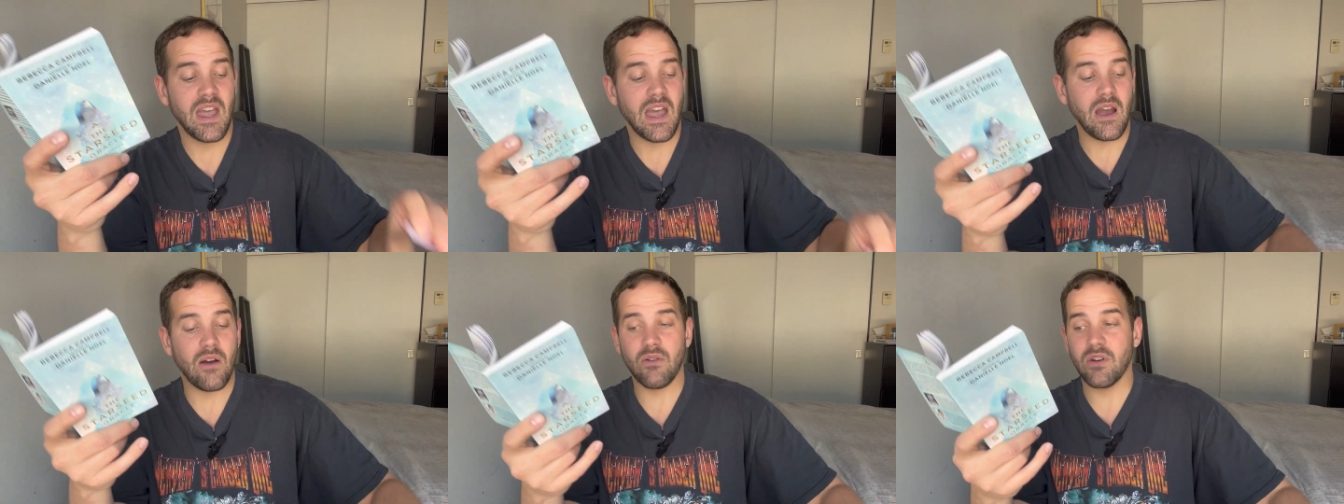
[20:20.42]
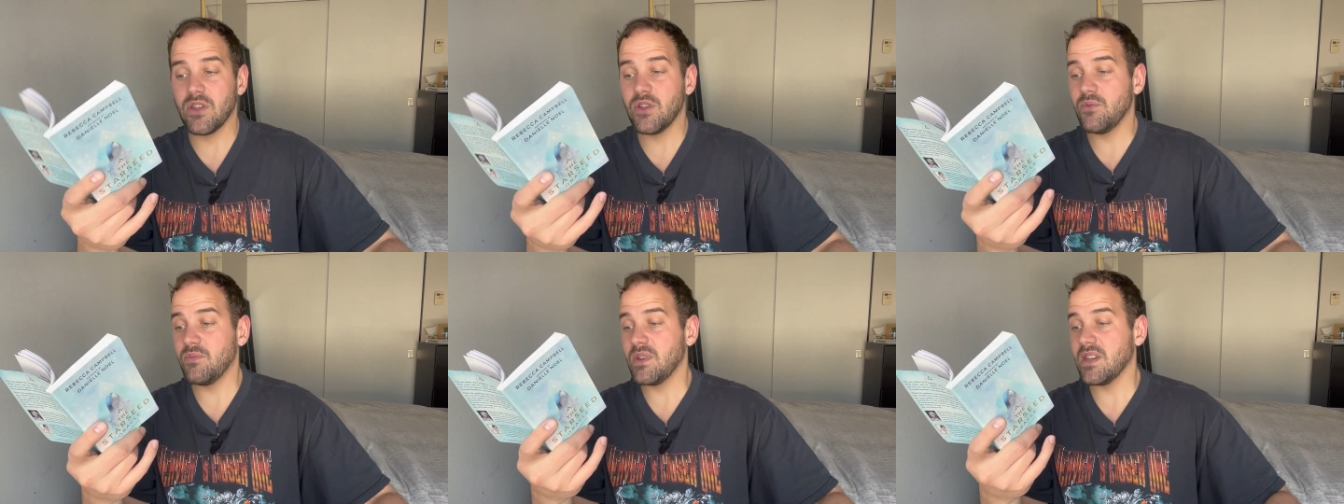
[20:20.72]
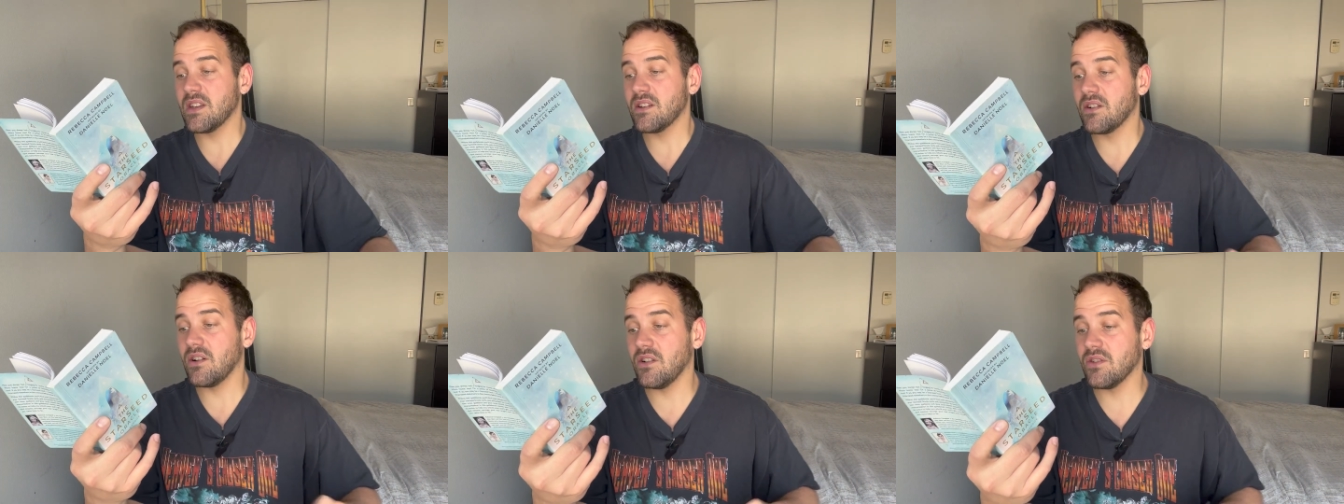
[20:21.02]
How are you
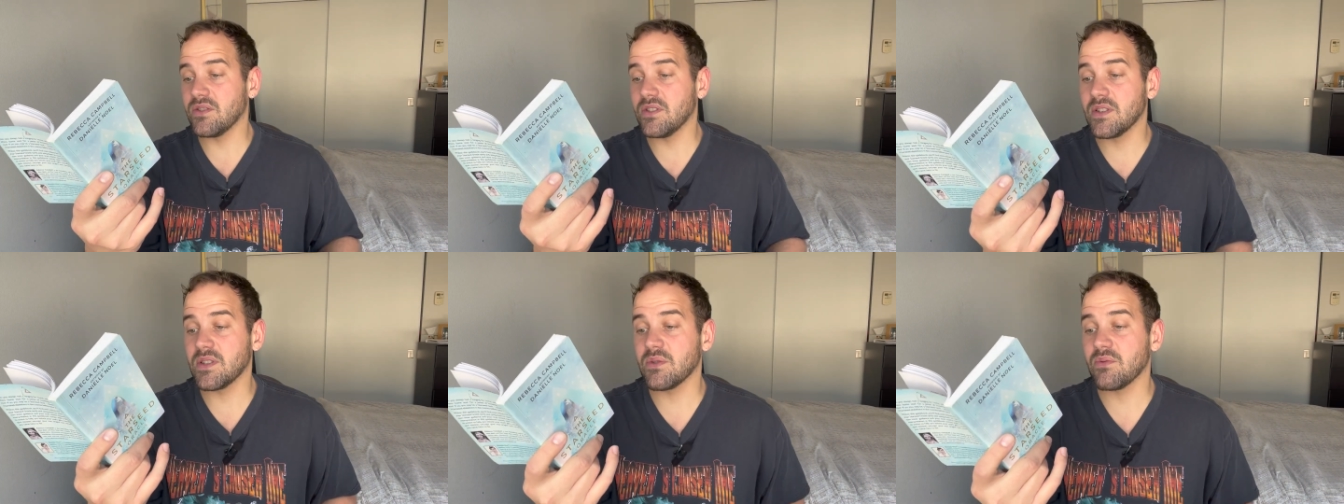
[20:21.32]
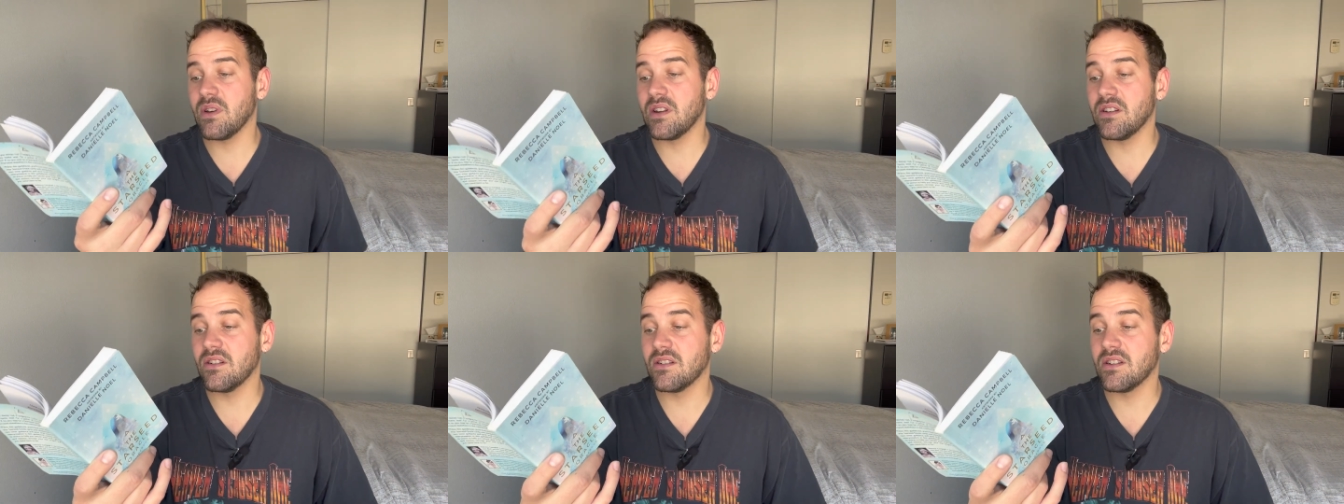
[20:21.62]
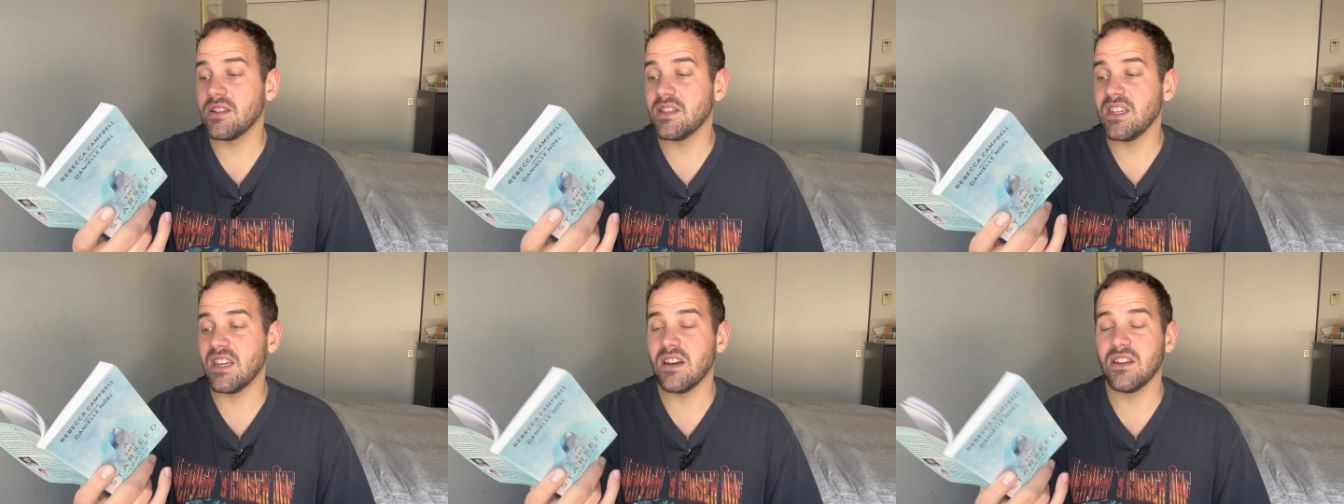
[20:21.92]
being called to surrender
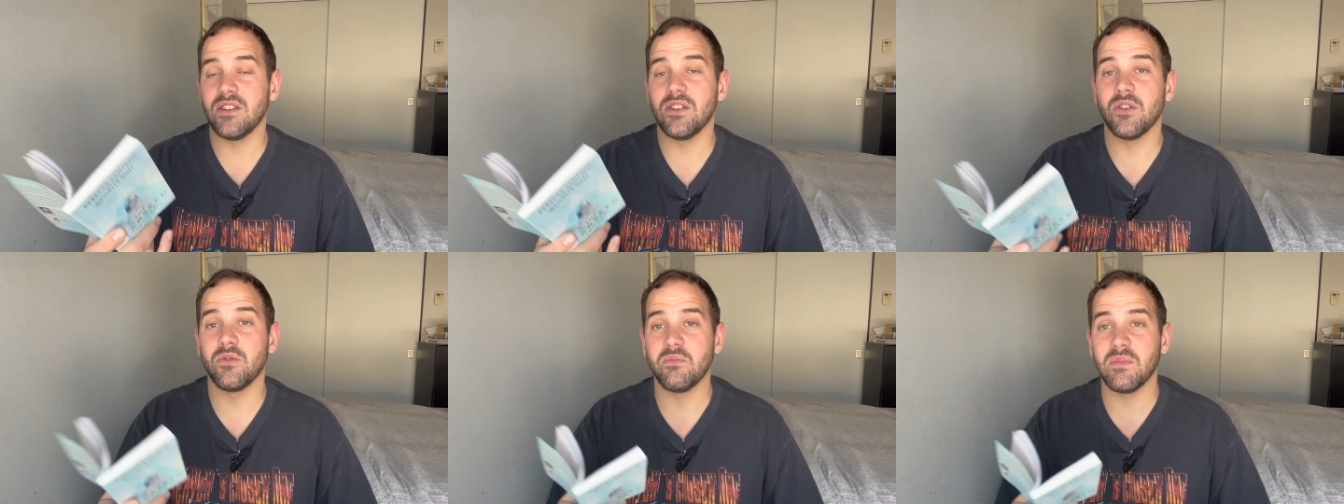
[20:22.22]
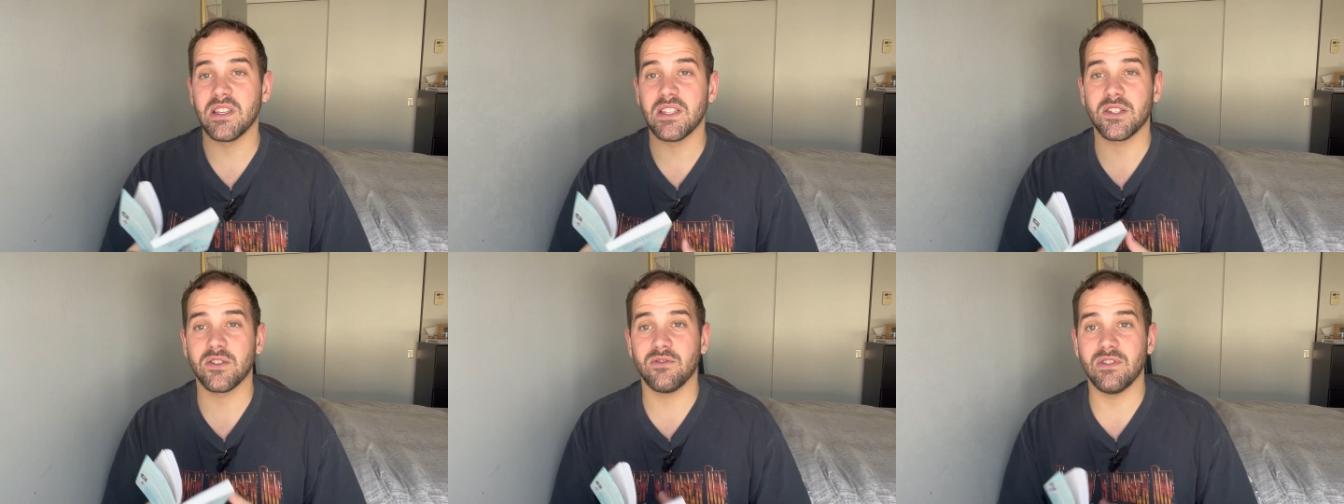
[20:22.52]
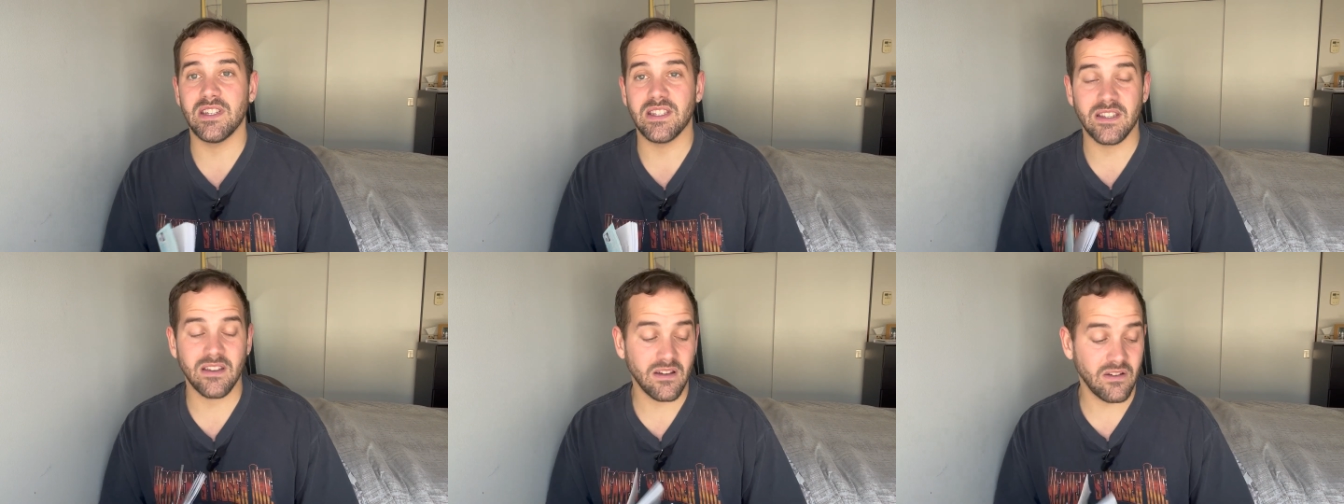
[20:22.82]
to the unknown
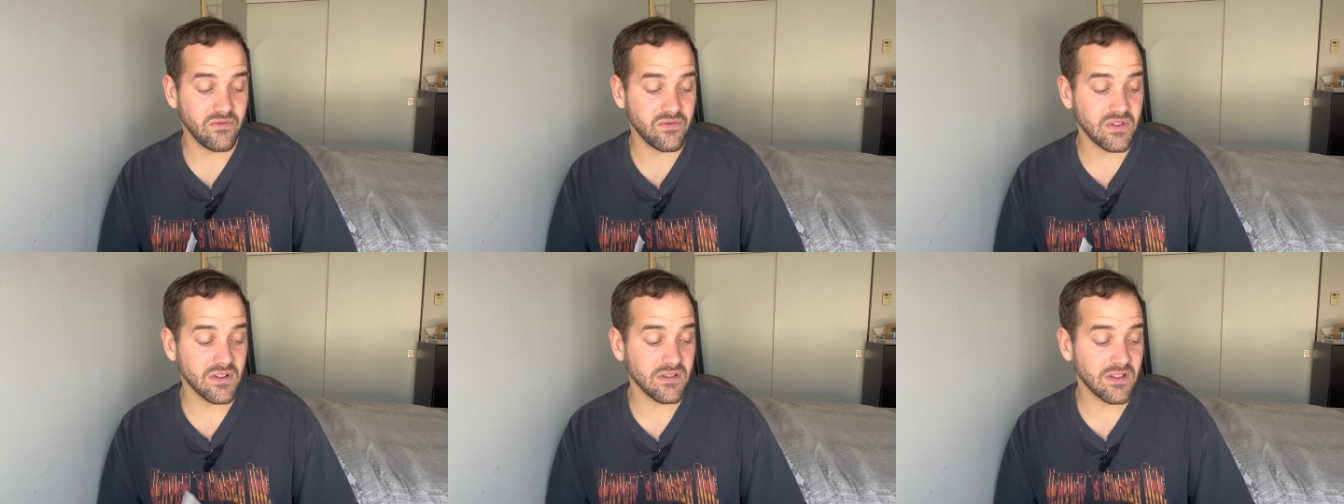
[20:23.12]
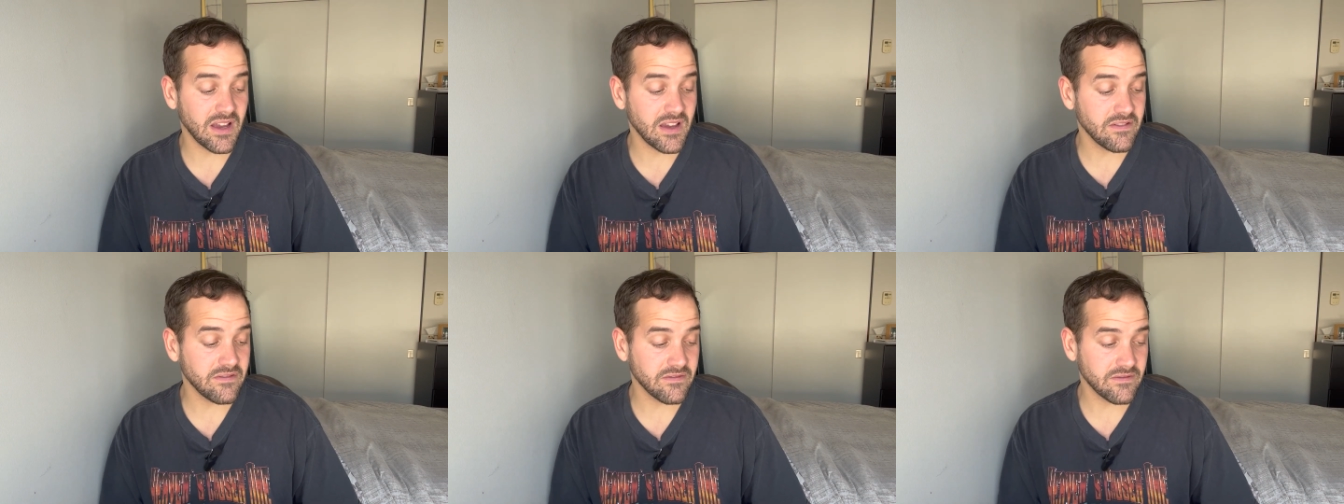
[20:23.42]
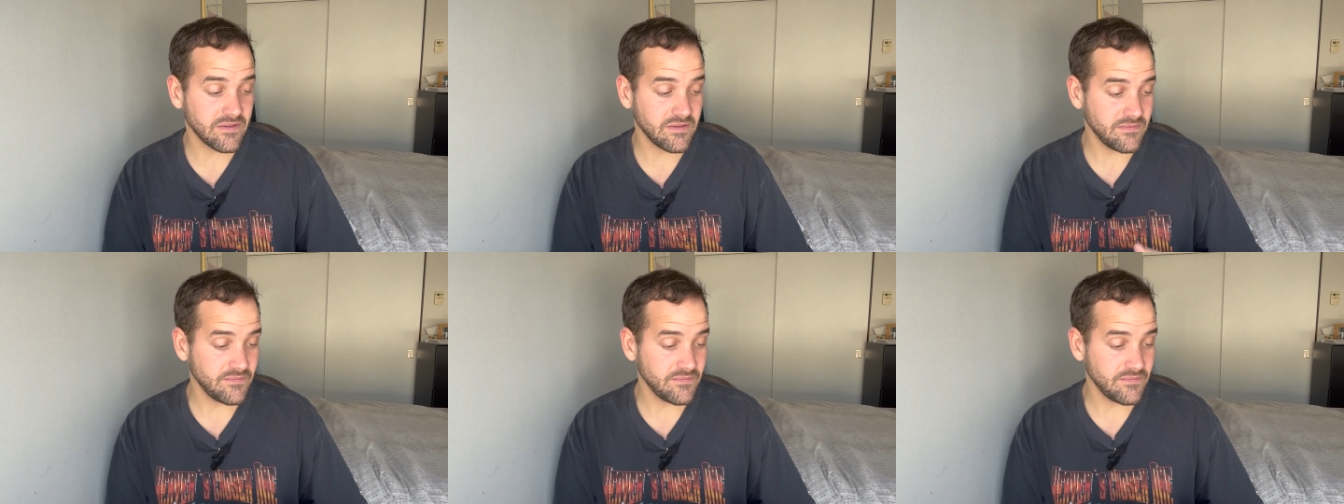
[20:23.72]
mysteries of your life?